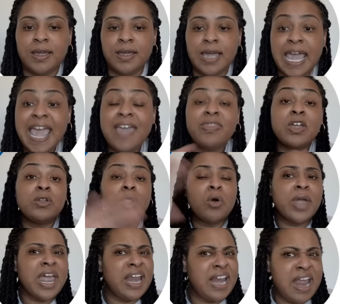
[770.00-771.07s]
And they're
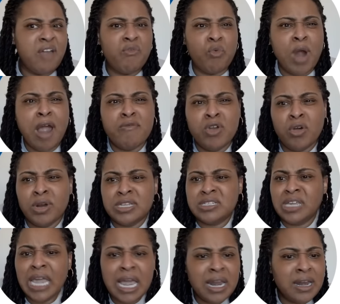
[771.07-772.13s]
located everywhere. I've noticed
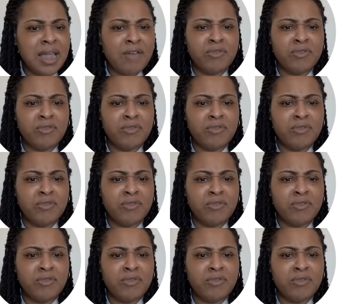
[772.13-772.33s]
Canada.